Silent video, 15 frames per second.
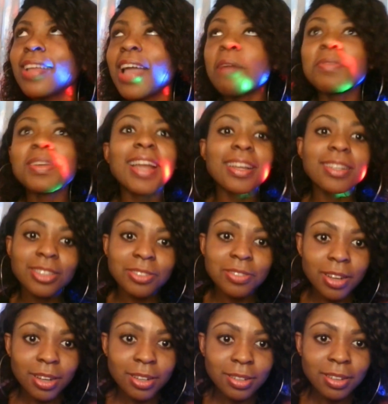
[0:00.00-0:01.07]
I'm a
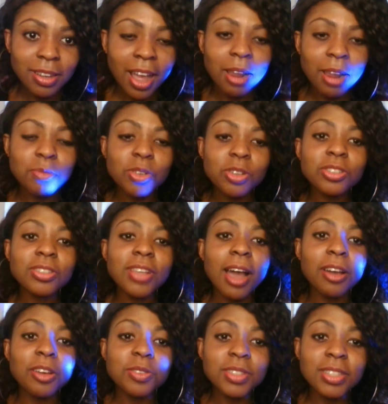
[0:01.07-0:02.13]
Nigerian, and I'm not
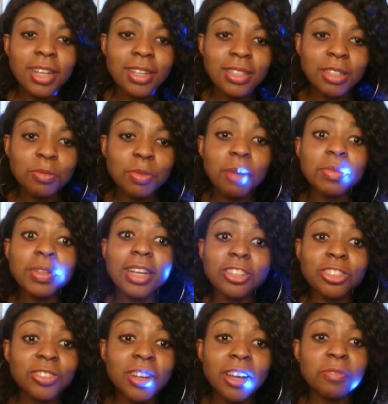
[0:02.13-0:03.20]
accusing anything, but I'm a
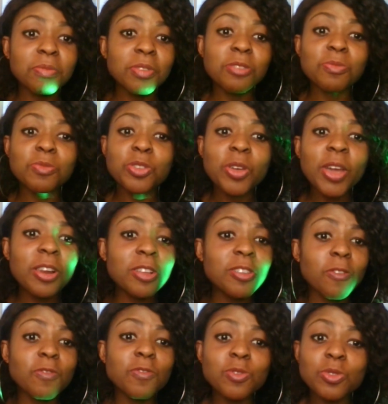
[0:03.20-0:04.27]
Nigerian. We know a lot
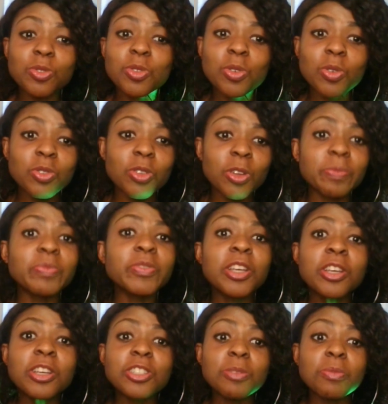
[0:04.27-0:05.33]
of voodoo goes on.
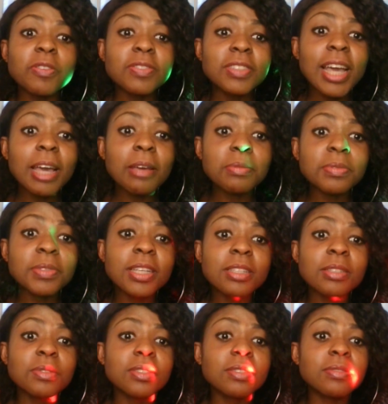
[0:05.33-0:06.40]
Some of them,
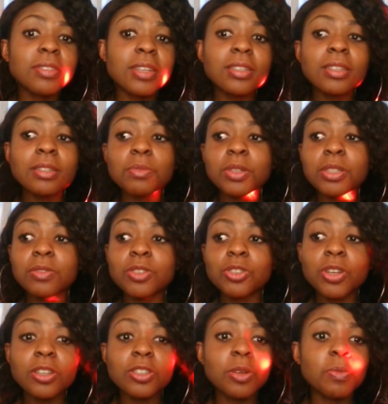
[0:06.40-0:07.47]
they did money
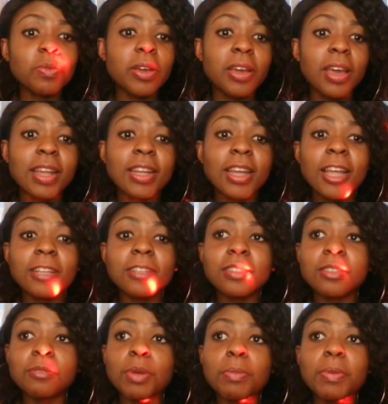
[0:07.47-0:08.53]
ritual somewhere, and then
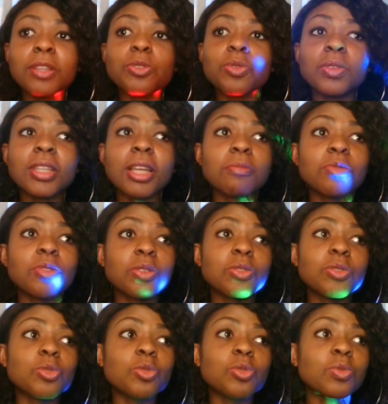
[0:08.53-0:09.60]
the baba told them
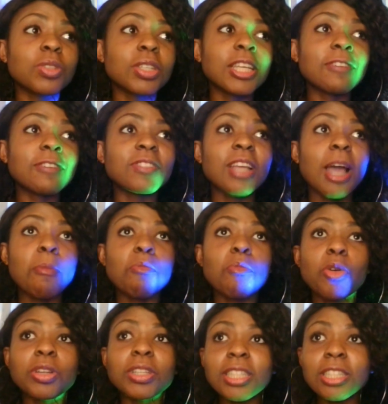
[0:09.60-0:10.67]
not to give their
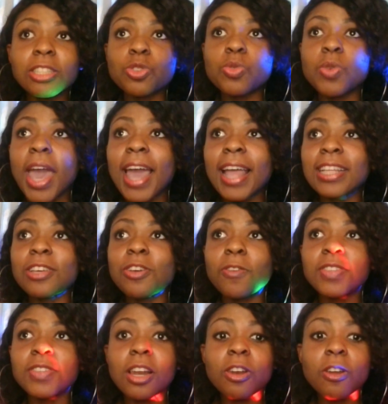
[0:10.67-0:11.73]
money to any
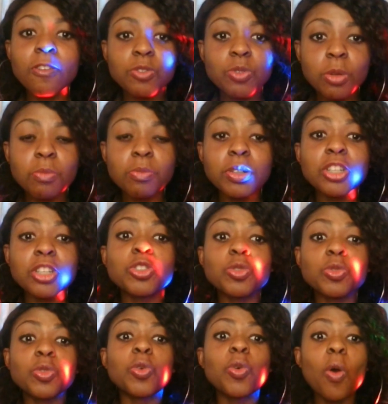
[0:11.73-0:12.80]
of their loved ones, but they
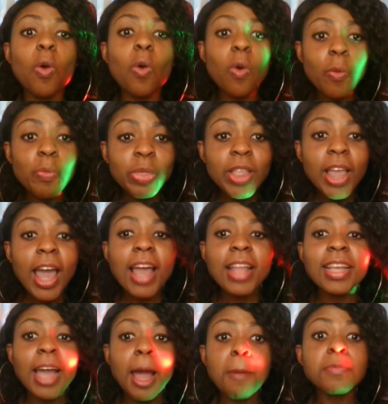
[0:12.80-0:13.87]
should go.
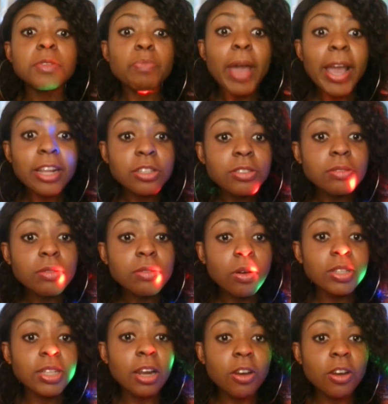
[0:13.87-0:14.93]
They can spend
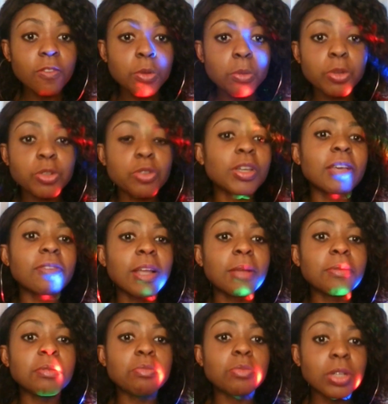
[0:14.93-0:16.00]
on their loved one, but not give
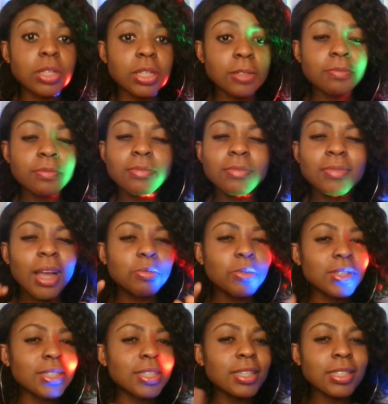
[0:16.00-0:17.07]
them the money. I'm
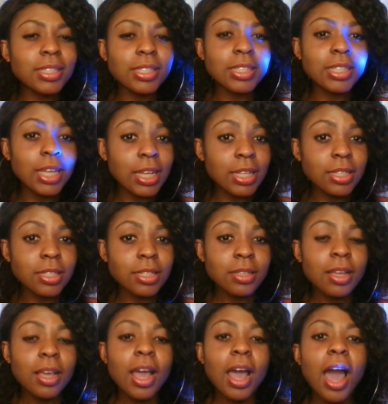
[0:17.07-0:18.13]
not saying this is the case.
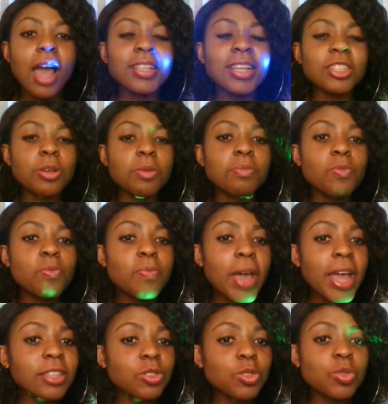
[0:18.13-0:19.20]
There's some
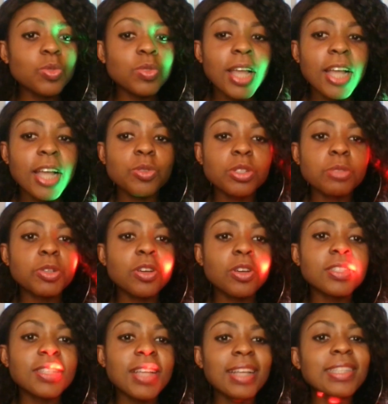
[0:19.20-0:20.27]
men, too, that do it
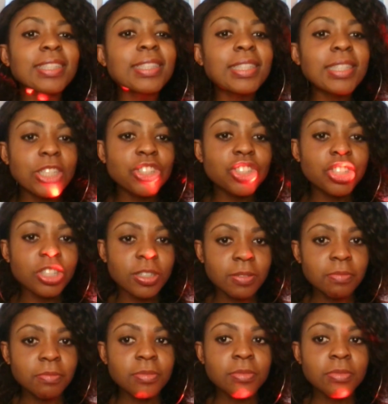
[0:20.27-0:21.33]
because they are stingy.
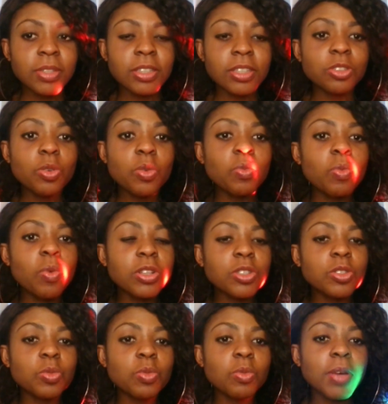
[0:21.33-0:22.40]
They don't
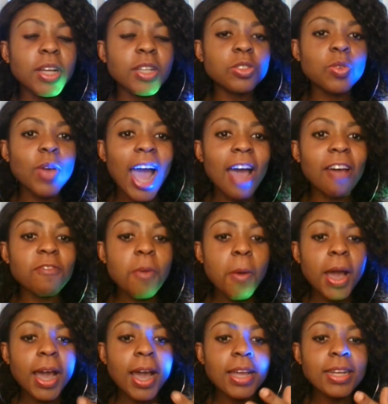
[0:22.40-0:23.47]
want the woman to have
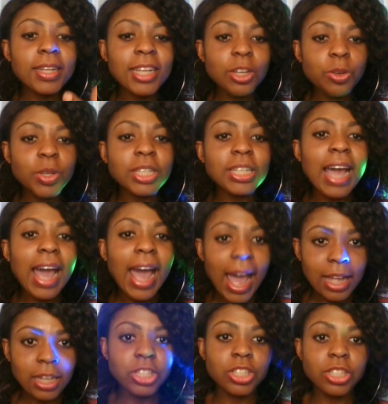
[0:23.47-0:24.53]
liquid
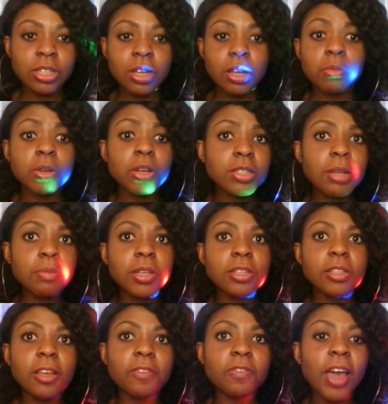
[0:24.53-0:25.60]
cash Because, I
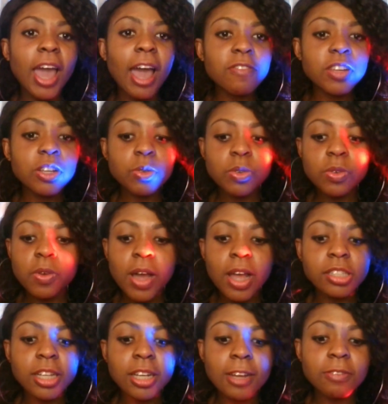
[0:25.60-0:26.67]
mean, if I have little
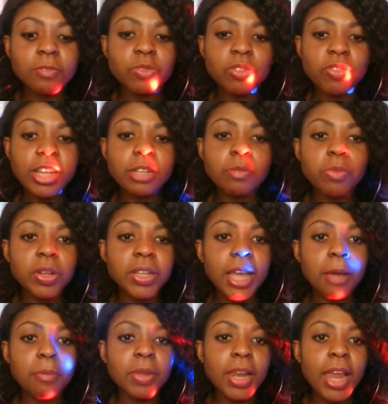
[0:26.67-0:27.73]
cash, I can divide the money
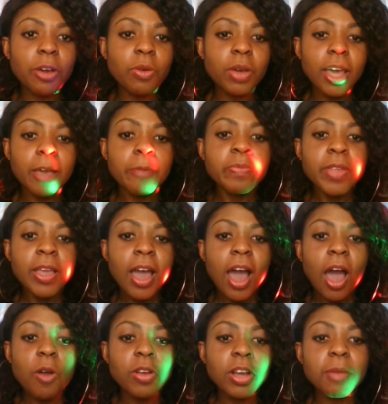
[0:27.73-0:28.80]
and be like, okay,
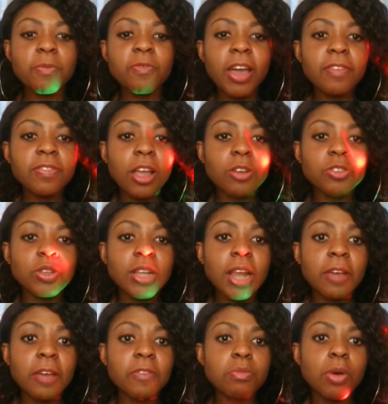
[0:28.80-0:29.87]
I'll keep 5,000
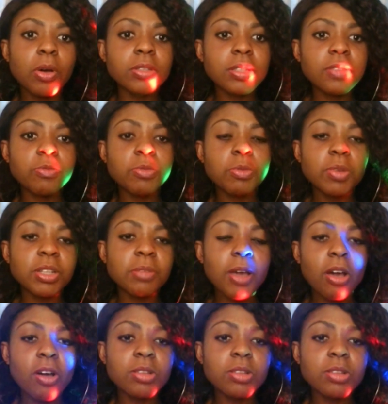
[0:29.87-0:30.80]
every month from the money my